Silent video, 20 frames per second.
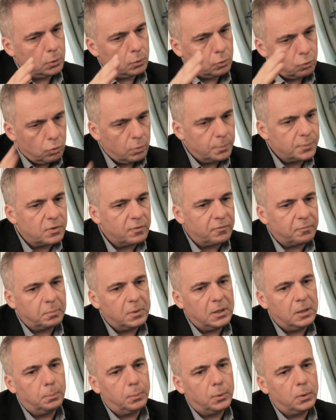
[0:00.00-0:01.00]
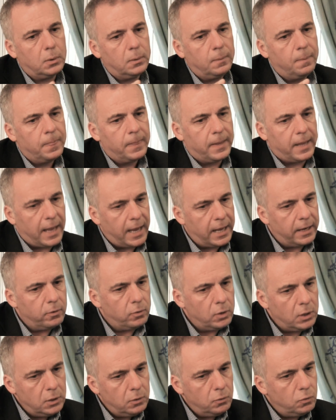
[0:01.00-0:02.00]
groups of people,
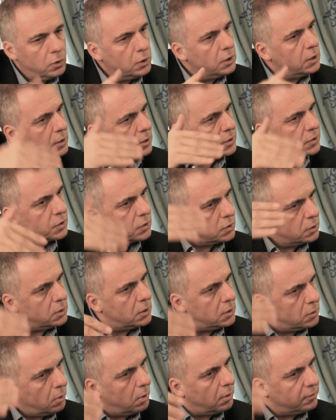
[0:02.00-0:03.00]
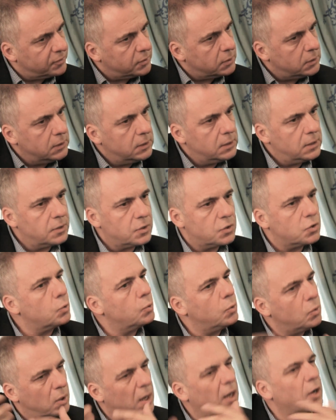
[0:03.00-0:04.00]
and in the years, year after year, so
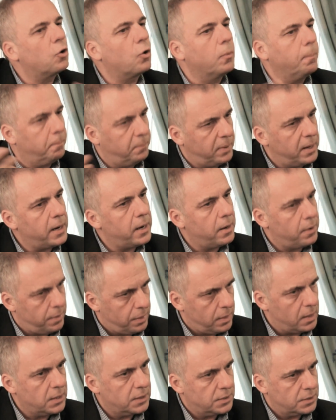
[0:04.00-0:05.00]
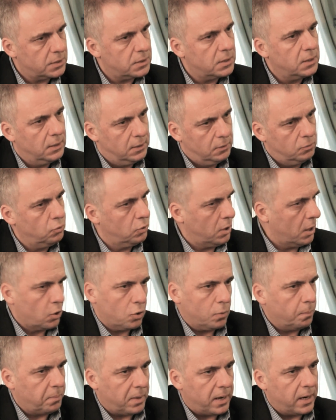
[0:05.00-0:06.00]
you can compare things. Okay. You can
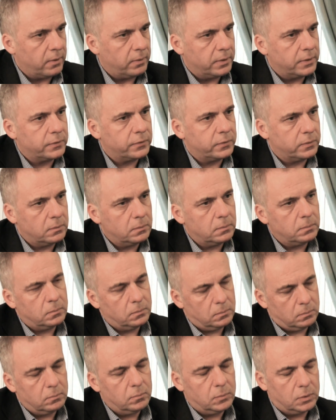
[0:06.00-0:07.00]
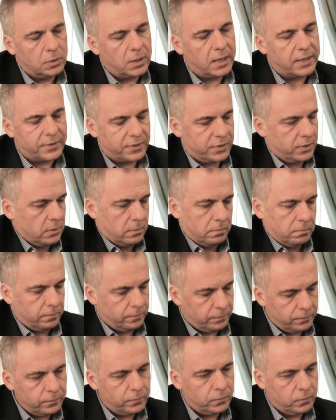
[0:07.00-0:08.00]
compare it, and
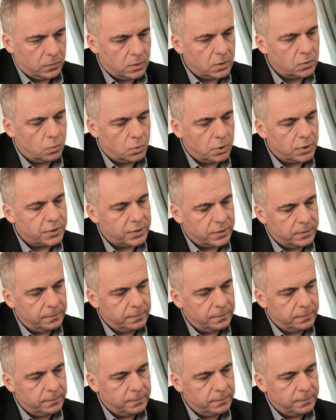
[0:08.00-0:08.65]
that works.